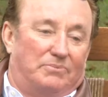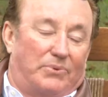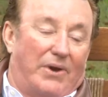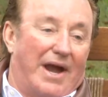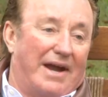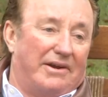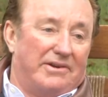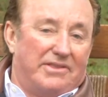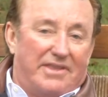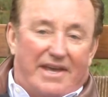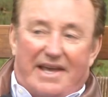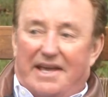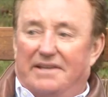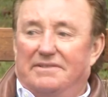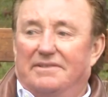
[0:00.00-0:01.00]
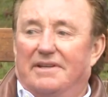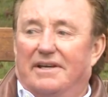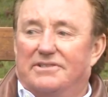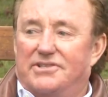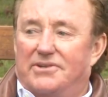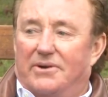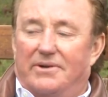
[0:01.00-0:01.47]
Prior to that,
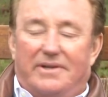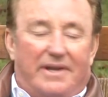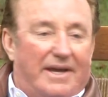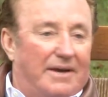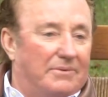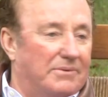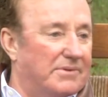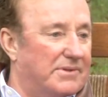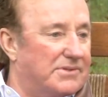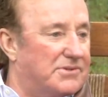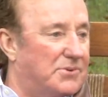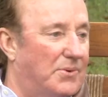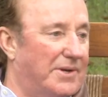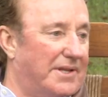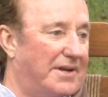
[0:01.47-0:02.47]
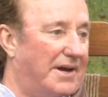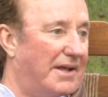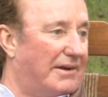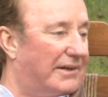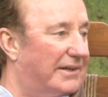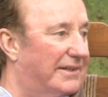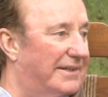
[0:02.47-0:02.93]
I started out with a
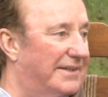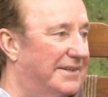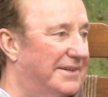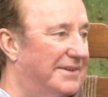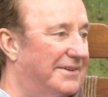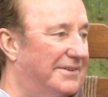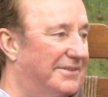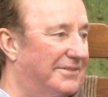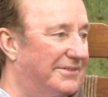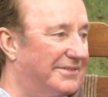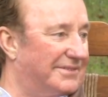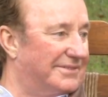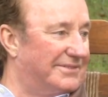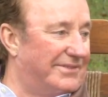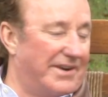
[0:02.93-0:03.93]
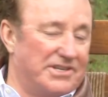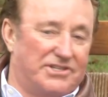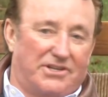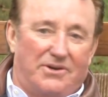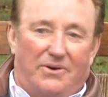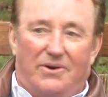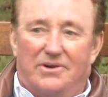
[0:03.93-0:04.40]
$20
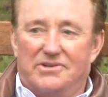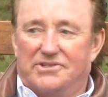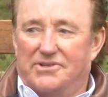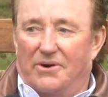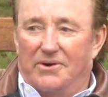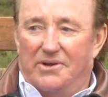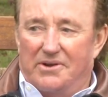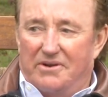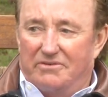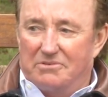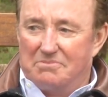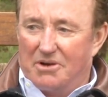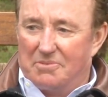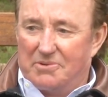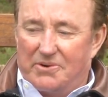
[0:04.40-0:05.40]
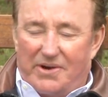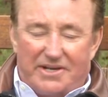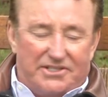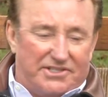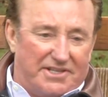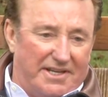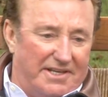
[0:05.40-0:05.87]
race car and started over at Bowman
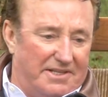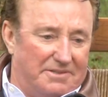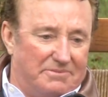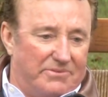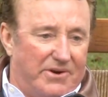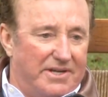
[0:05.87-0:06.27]
Gray Stadium